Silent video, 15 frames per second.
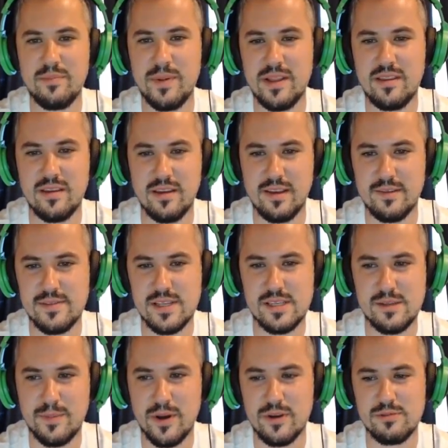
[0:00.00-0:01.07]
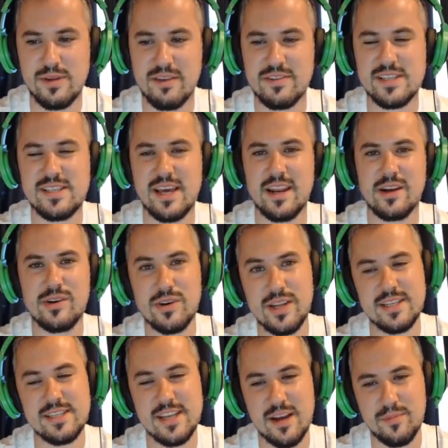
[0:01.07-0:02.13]
be thieves. I suppose we have to set a good
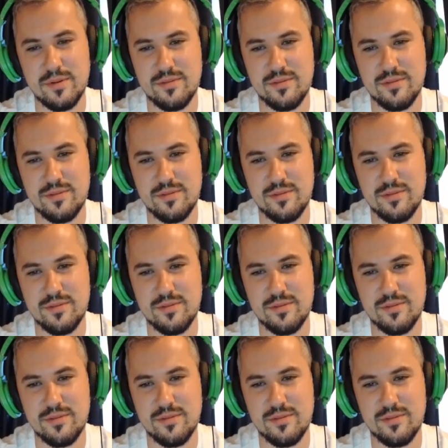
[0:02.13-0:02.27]
example